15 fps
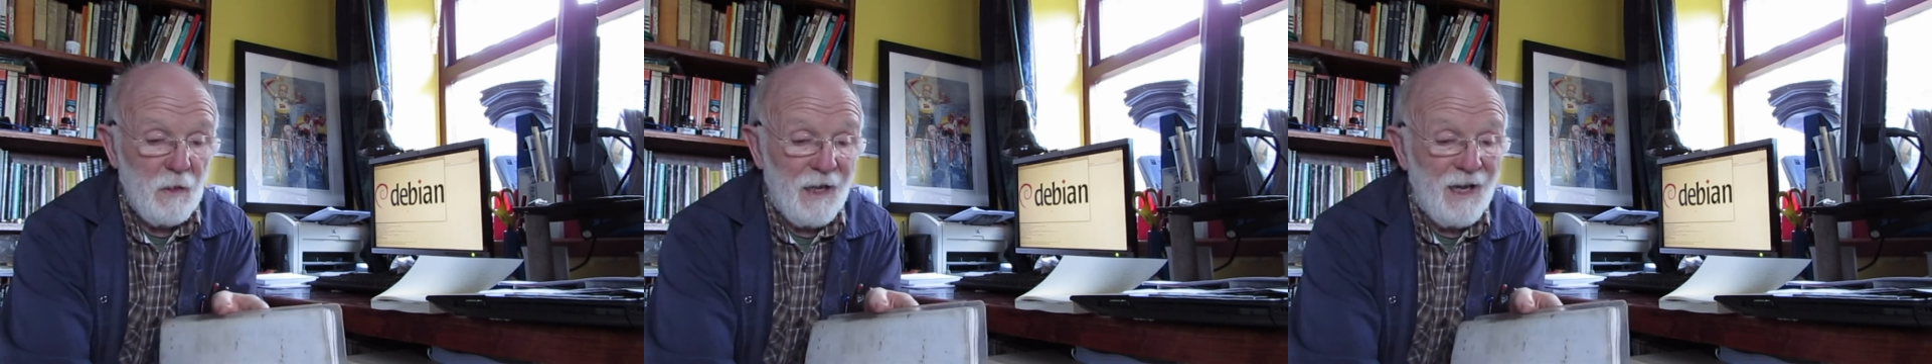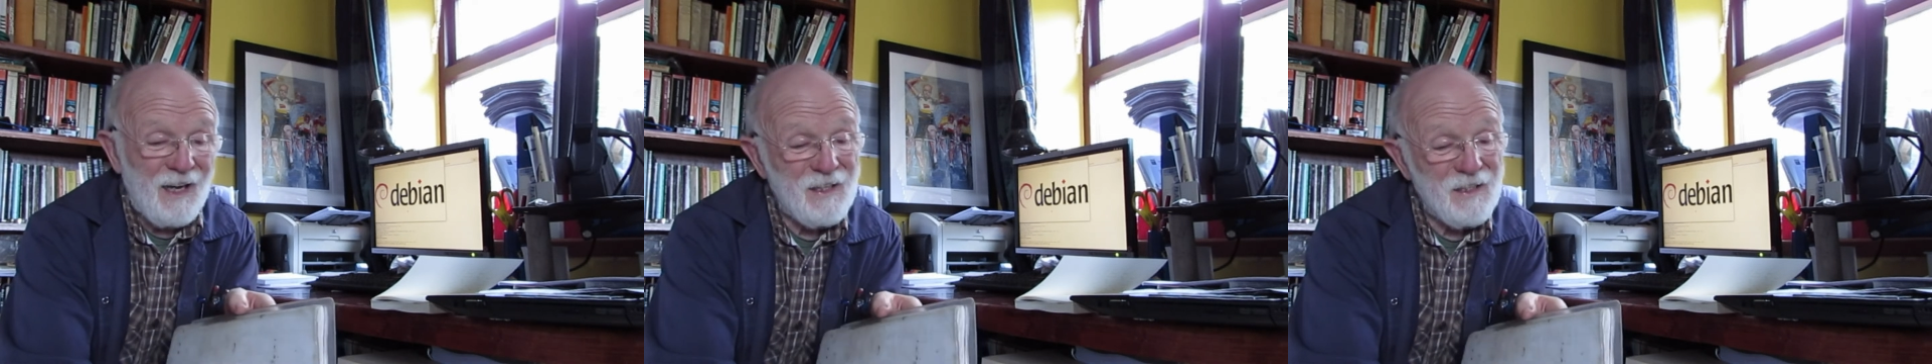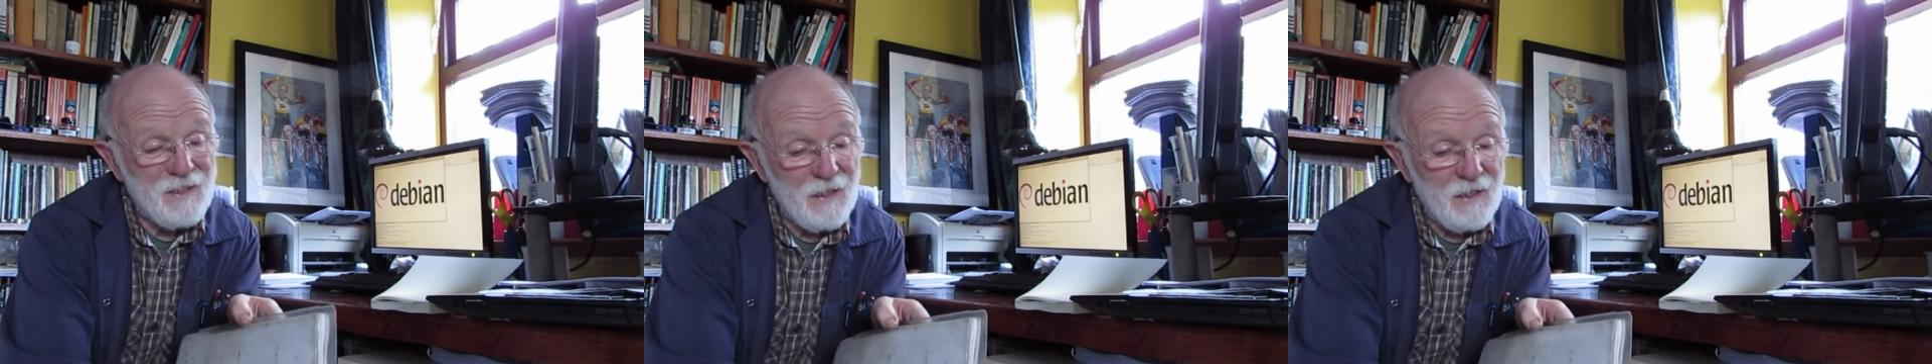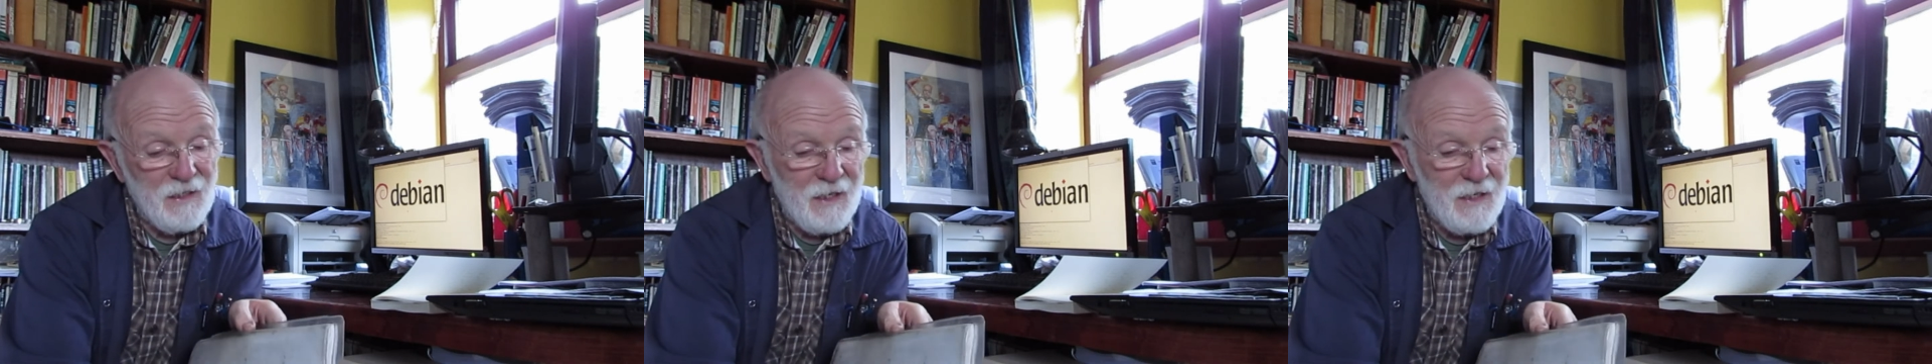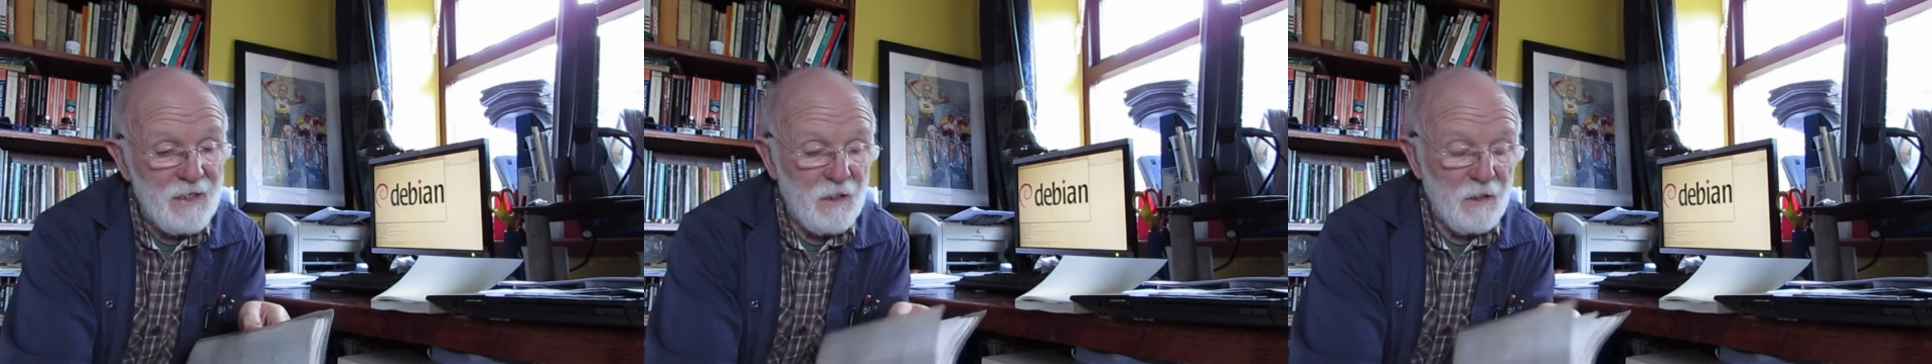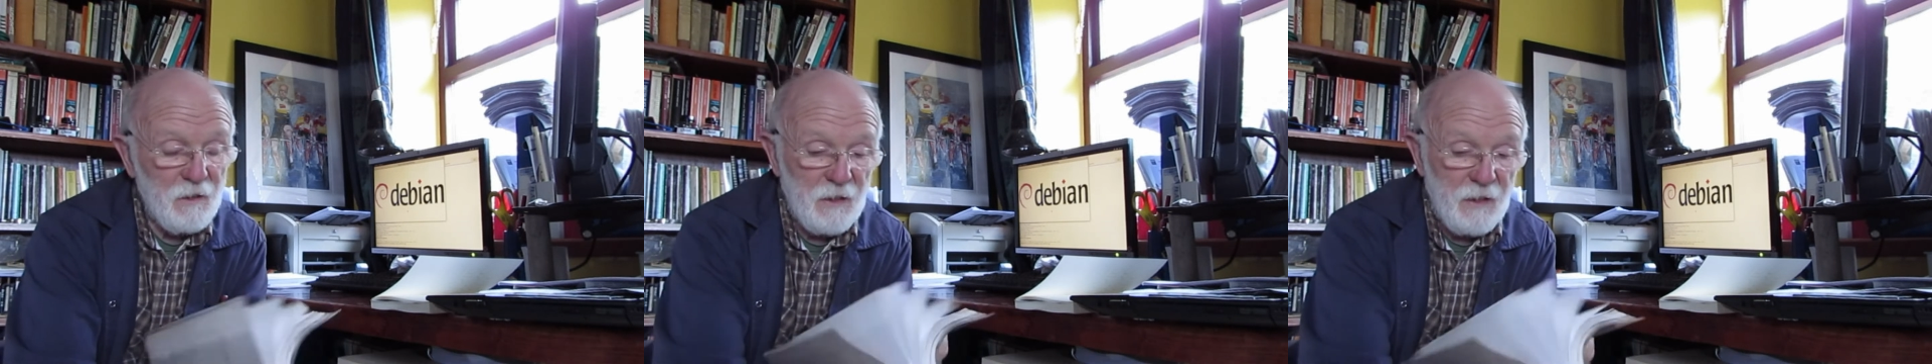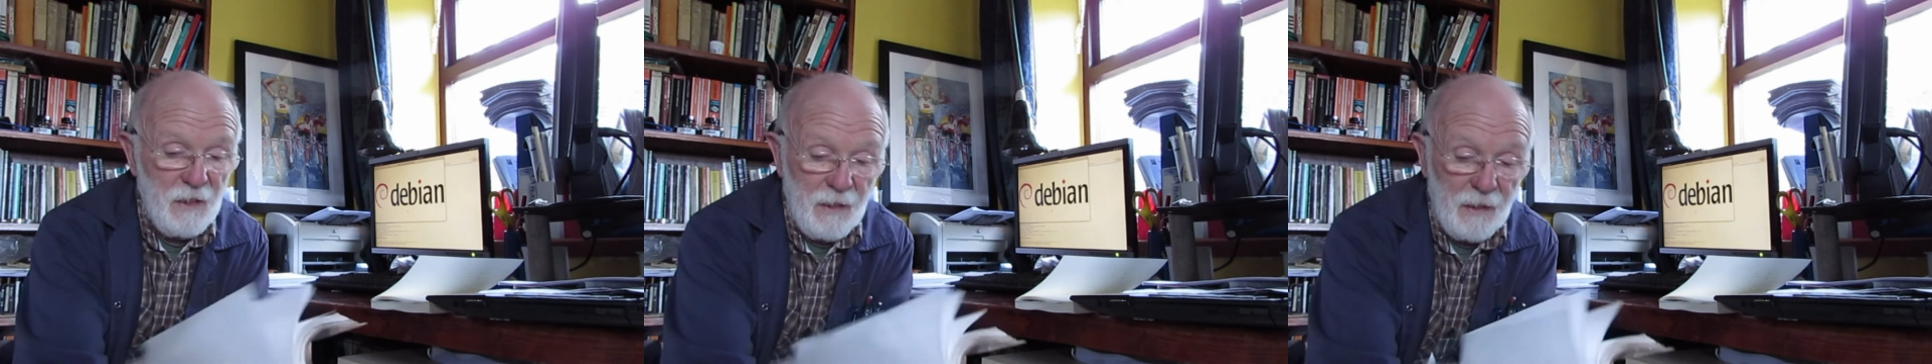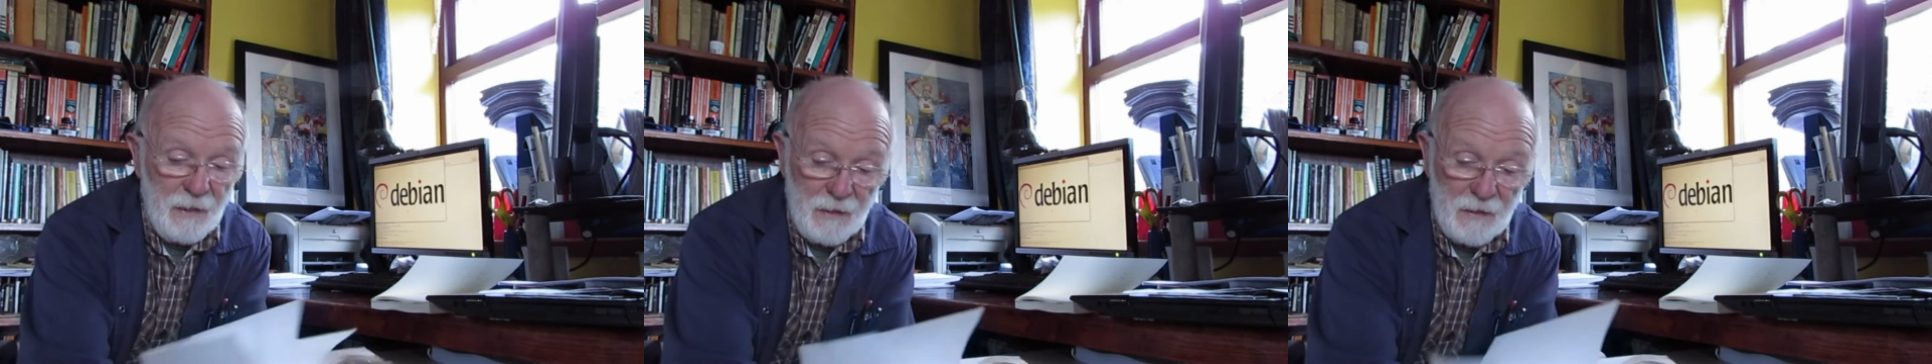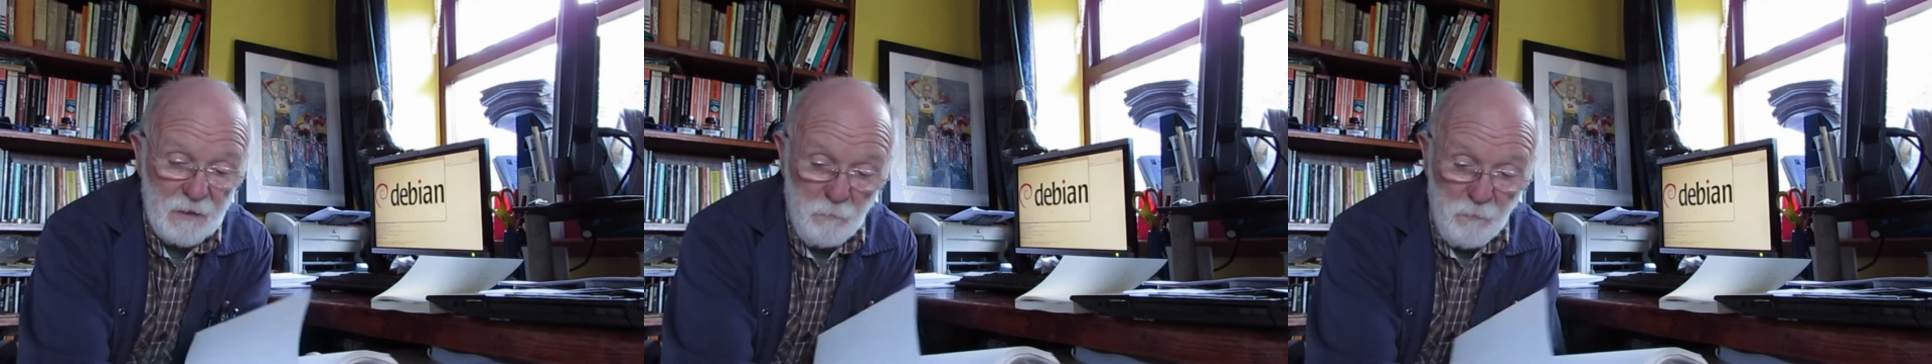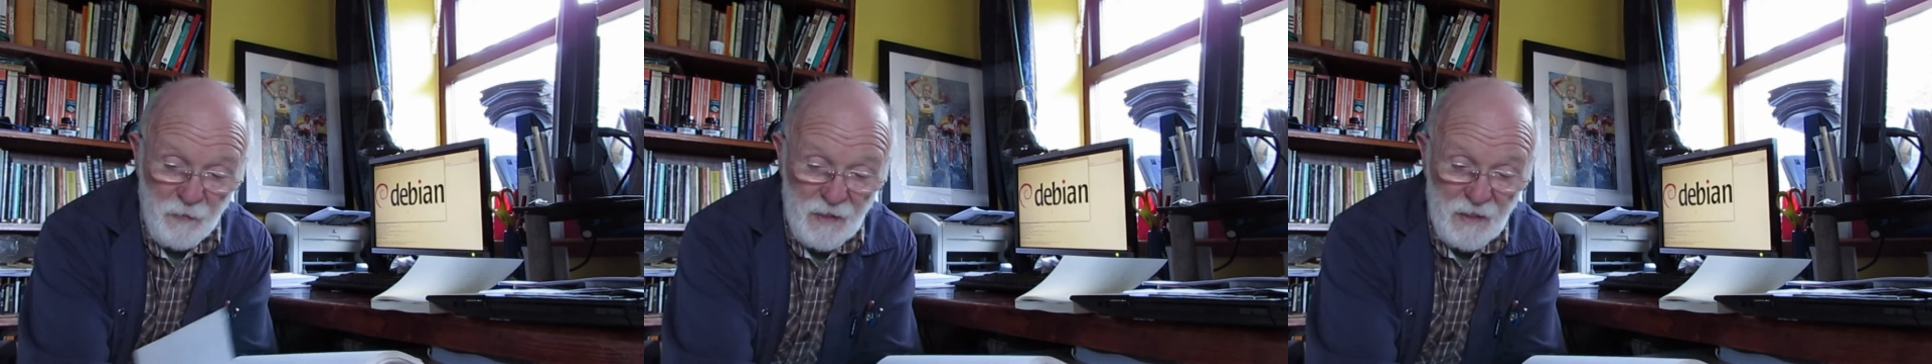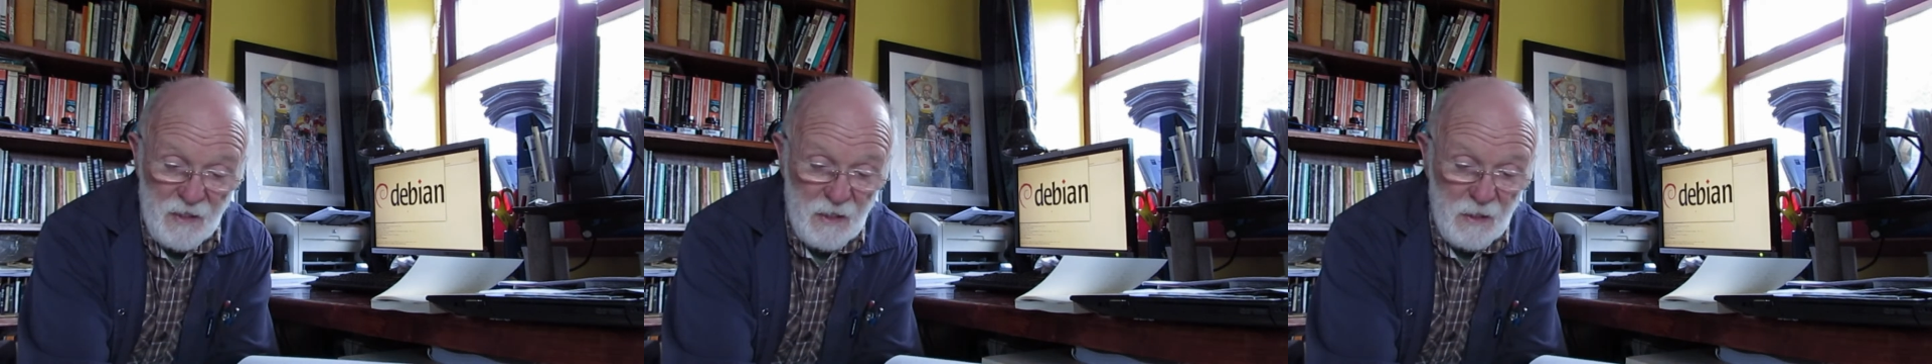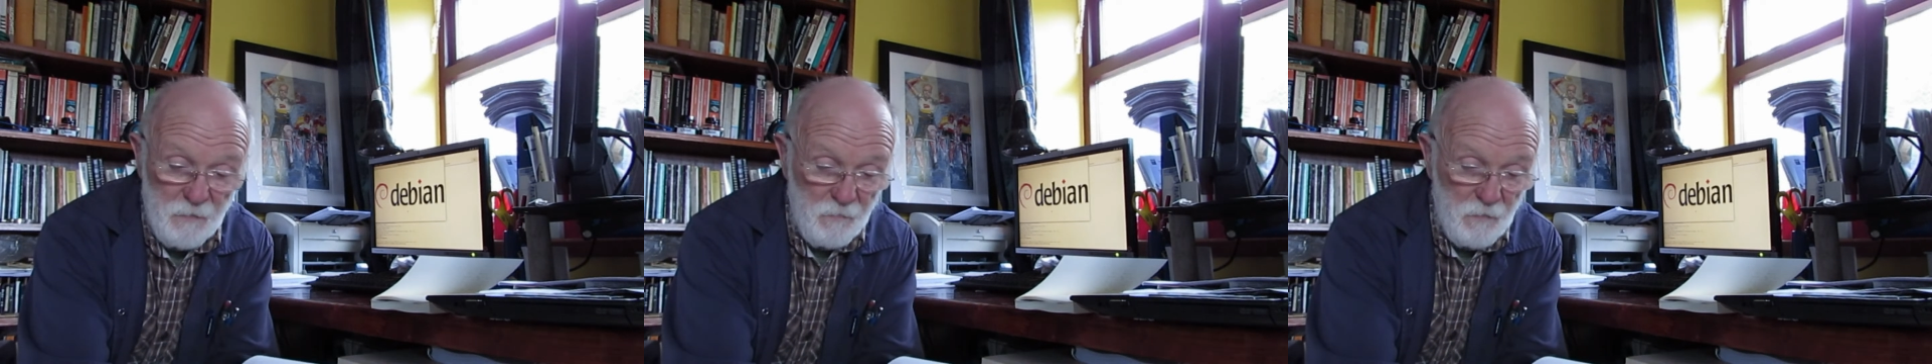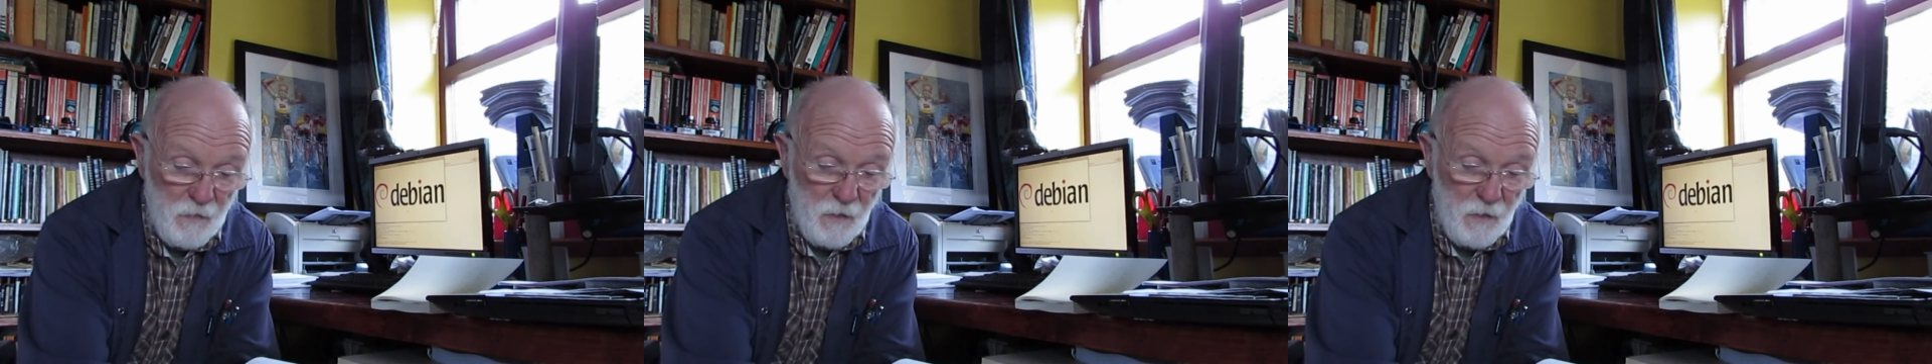And like the LXB,